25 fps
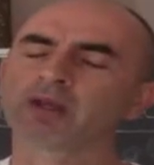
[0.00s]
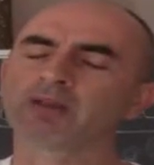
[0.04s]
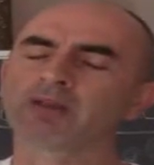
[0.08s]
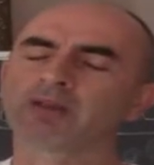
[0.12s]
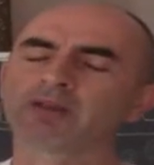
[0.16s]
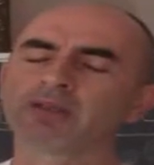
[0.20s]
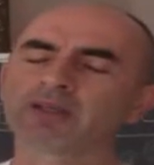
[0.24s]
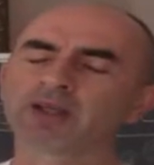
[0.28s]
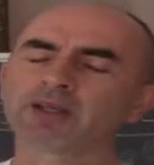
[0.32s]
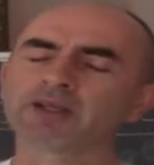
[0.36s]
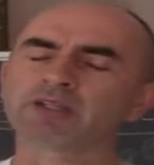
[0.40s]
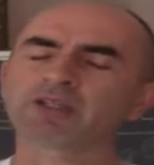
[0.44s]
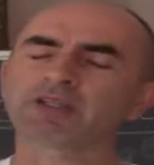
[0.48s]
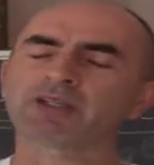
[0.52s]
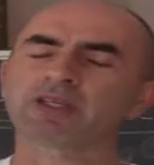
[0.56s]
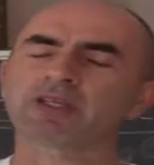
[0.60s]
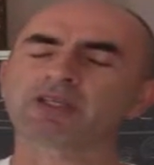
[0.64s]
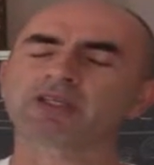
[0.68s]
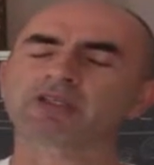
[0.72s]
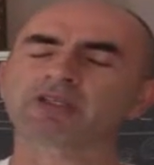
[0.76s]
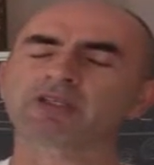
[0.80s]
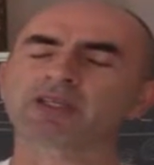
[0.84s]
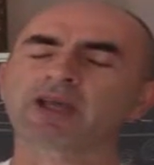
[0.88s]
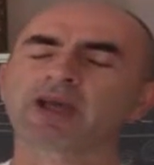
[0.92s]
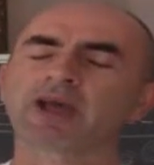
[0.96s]
this
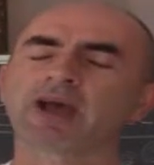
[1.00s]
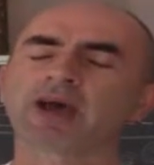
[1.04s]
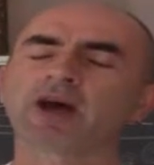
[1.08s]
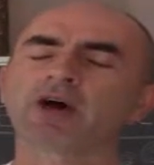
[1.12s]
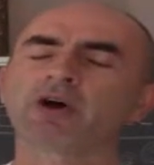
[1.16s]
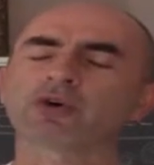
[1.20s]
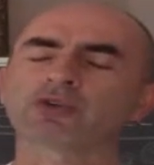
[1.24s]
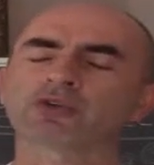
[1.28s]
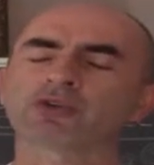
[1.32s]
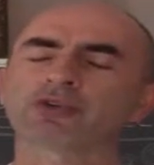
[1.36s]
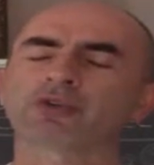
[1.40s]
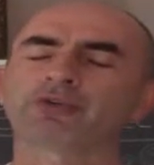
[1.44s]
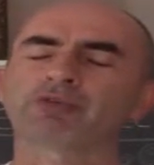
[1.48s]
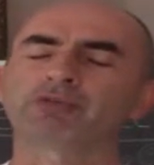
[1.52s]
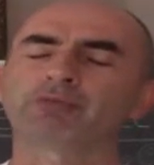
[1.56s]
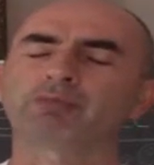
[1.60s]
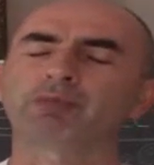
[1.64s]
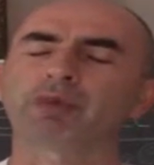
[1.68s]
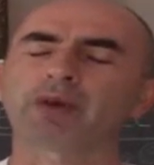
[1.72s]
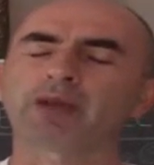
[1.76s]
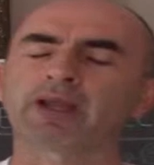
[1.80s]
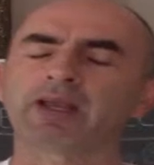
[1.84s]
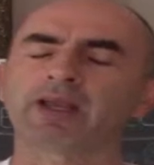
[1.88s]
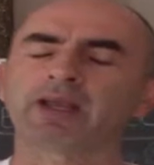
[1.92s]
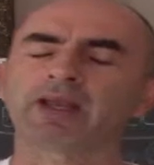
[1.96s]
is a house of
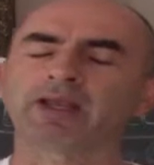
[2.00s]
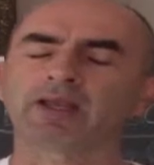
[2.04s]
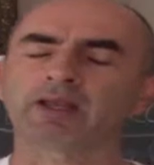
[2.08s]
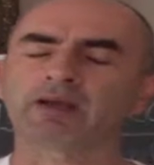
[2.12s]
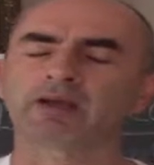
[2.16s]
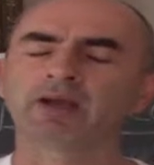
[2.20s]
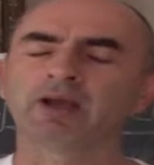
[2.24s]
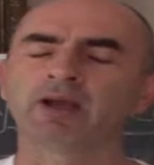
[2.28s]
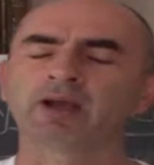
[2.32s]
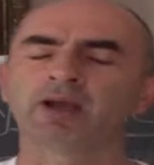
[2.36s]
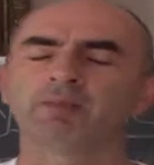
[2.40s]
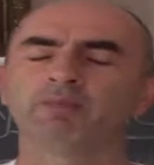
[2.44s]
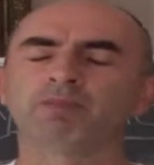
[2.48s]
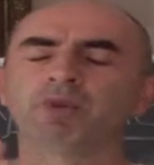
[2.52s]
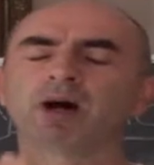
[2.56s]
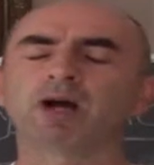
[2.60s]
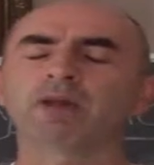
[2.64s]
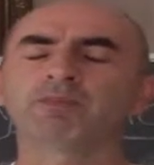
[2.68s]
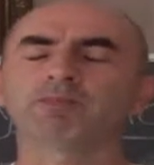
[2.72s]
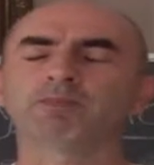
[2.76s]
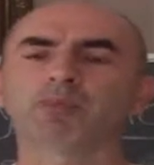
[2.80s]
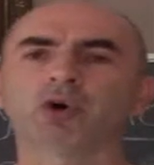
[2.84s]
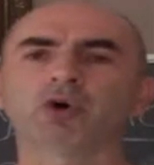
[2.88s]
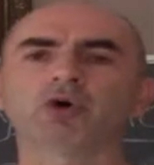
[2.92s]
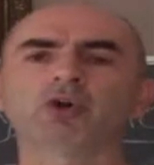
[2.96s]
prayer. My
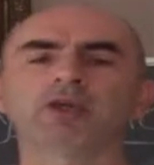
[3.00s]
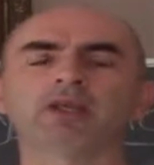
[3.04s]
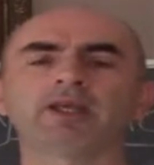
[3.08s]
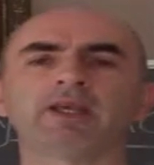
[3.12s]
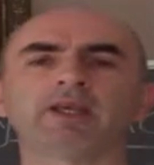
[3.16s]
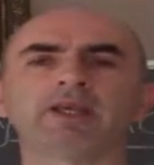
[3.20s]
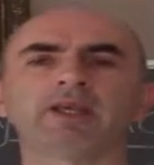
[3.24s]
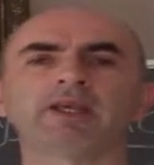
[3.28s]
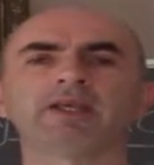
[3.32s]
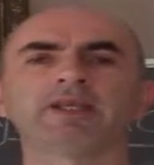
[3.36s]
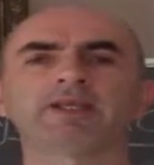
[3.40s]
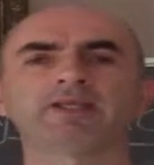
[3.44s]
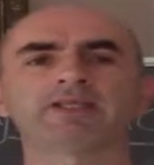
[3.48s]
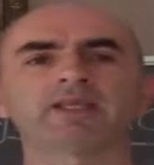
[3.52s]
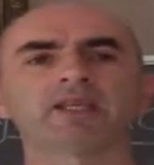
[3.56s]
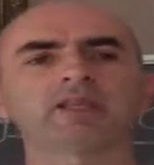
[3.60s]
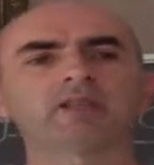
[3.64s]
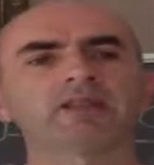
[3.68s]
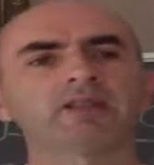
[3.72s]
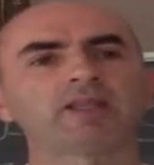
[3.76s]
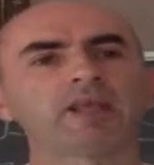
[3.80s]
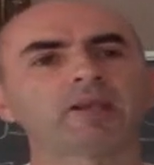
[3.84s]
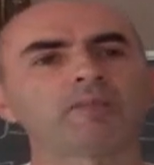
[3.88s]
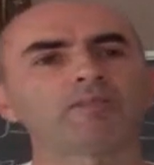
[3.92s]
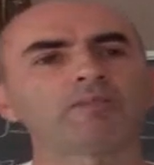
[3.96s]
body is a
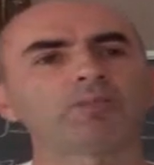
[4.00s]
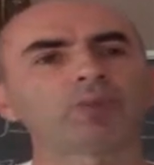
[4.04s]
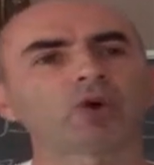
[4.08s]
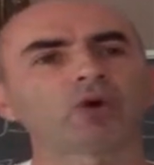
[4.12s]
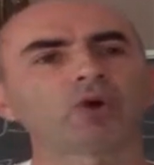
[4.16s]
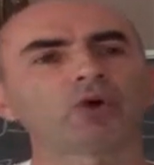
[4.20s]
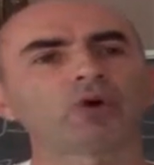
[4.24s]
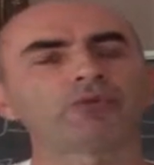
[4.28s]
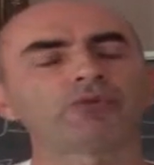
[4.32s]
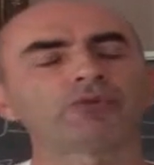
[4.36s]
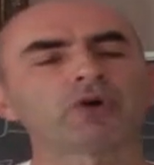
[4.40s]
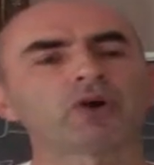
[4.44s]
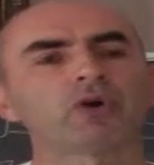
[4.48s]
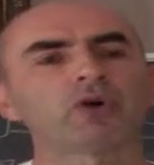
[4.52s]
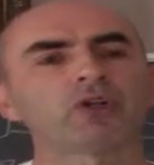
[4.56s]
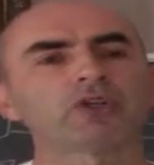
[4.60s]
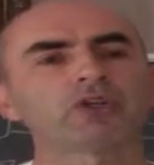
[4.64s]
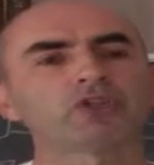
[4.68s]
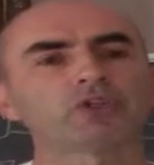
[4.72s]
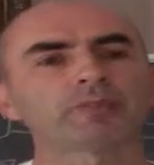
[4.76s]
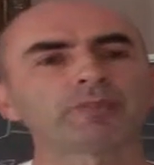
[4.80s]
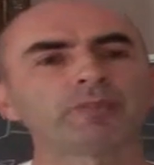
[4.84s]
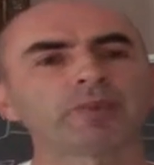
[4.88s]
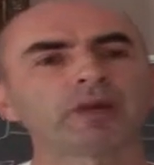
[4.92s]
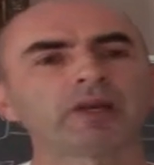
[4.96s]
temple of Holy
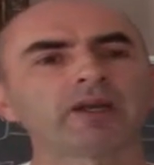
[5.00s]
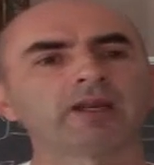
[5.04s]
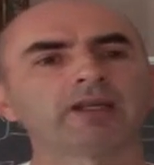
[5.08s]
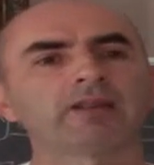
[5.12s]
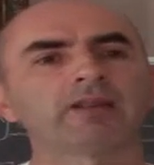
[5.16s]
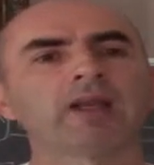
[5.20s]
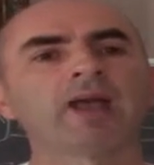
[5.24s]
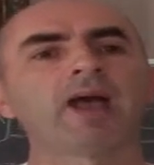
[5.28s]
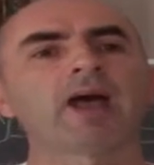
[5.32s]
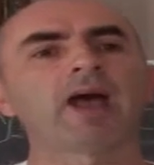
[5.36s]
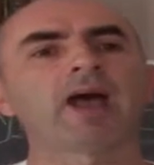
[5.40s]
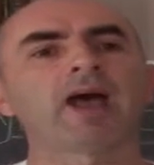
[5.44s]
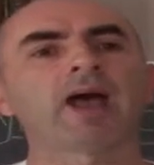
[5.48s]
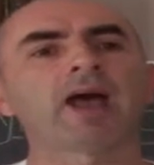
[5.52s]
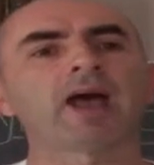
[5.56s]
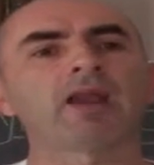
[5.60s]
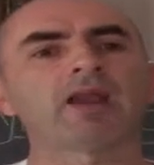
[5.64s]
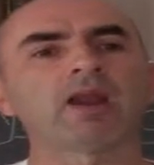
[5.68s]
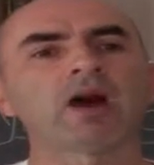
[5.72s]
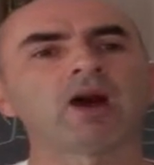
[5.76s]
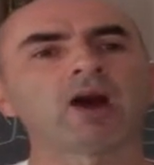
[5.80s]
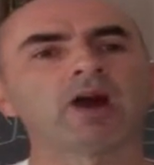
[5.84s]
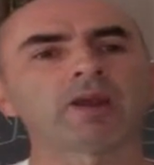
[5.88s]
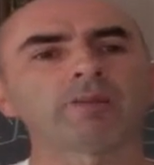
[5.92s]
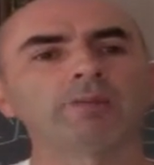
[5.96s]
Spirit, and
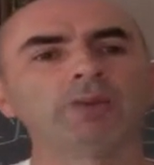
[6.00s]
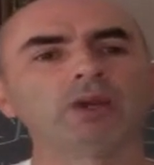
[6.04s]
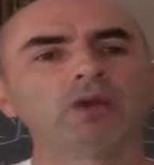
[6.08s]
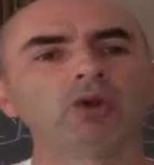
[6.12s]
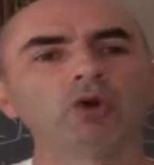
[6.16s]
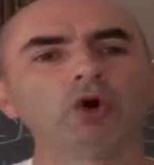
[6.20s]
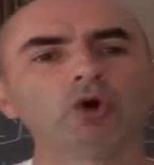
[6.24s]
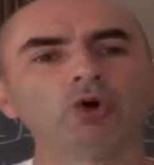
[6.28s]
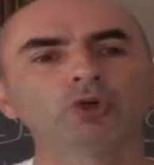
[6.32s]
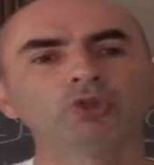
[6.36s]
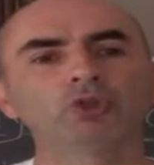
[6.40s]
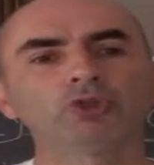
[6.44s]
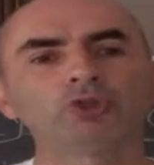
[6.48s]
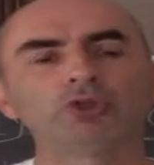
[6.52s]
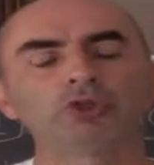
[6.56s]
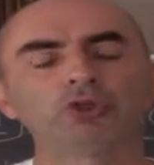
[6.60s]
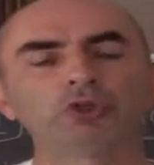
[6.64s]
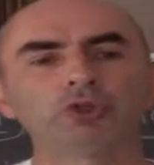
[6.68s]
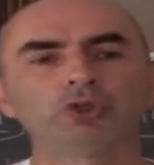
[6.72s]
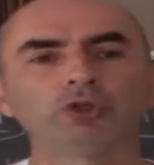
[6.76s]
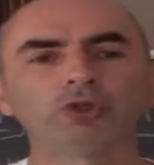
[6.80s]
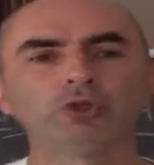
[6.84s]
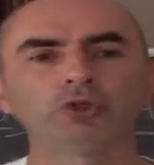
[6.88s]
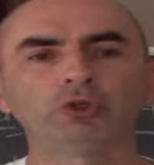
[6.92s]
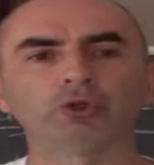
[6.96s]
I belong to
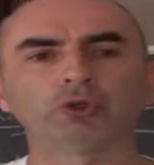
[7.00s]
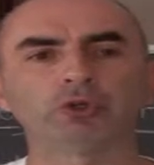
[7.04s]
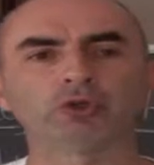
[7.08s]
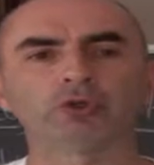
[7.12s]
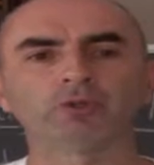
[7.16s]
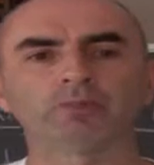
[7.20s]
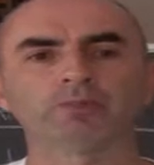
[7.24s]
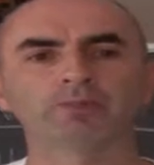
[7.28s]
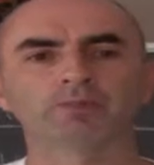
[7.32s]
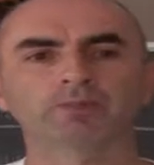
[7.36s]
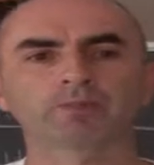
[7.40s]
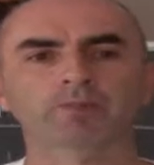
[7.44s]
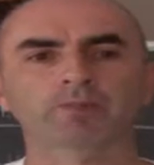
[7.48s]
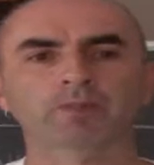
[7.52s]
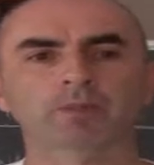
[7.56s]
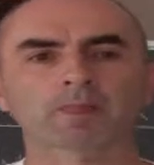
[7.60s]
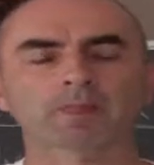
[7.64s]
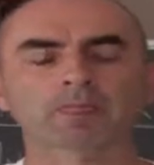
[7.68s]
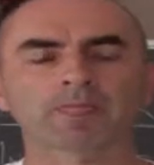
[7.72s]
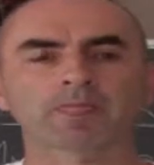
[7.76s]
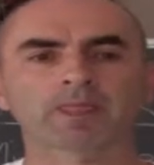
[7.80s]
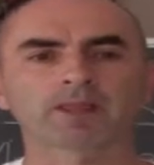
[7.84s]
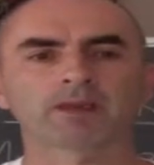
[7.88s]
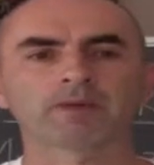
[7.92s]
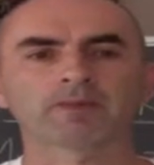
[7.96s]
you.
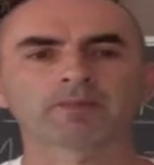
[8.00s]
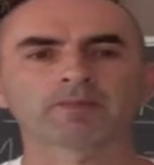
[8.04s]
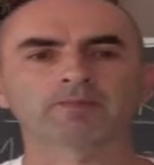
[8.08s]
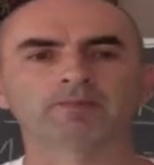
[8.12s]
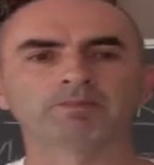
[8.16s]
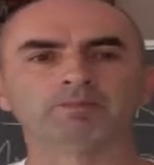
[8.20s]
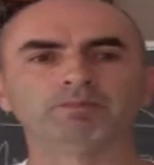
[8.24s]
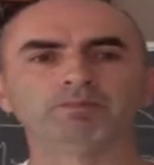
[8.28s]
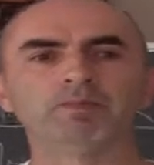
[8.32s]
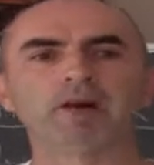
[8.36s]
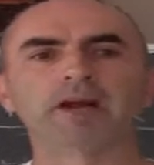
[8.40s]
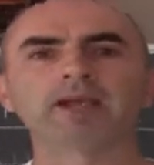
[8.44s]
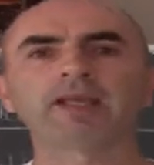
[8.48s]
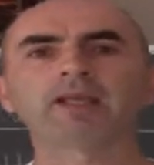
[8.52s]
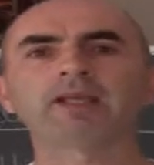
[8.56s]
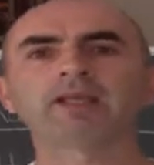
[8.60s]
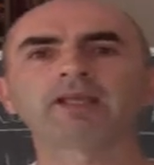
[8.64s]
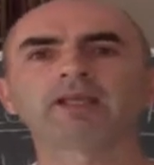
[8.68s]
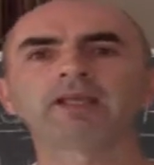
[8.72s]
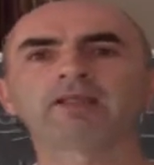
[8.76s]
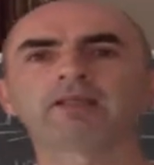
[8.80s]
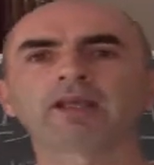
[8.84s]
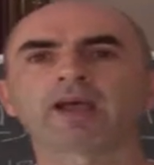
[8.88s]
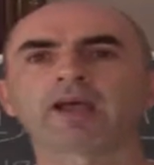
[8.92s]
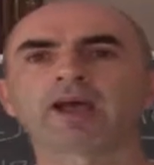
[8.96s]
Make
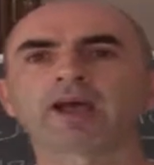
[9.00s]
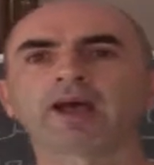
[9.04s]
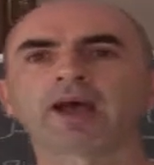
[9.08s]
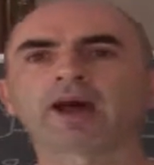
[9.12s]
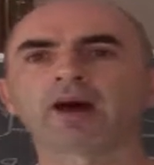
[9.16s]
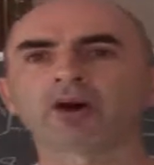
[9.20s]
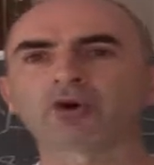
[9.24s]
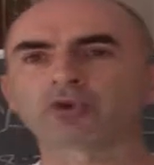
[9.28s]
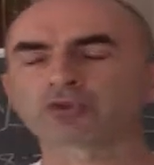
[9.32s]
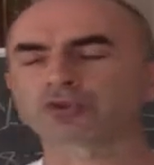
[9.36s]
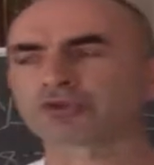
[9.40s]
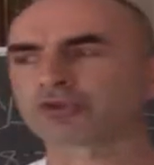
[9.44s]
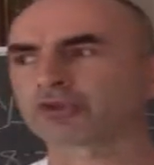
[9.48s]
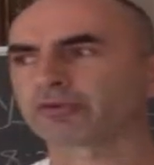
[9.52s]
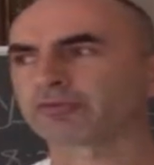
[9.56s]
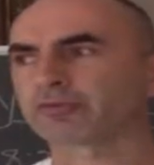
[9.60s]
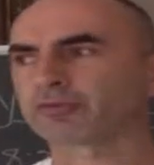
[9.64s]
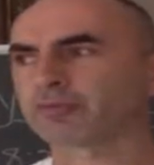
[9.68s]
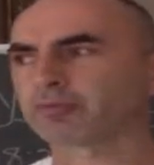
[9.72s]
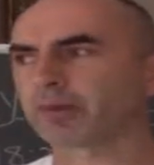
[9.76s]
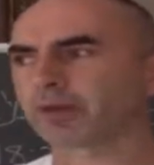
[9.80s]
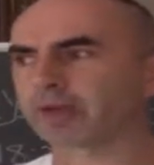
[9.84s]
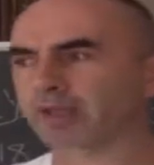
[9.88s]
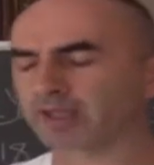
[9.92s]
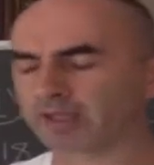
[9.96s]
it a house of
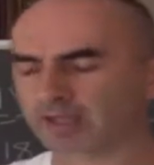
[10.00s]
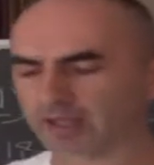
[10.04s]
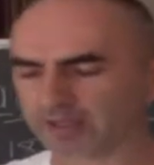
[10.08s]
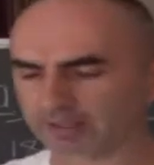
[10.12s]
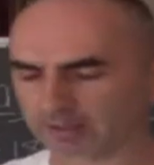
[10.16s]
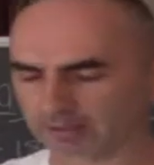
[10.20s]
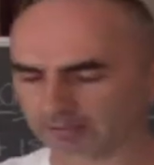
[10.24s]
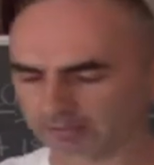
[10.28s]
prayer.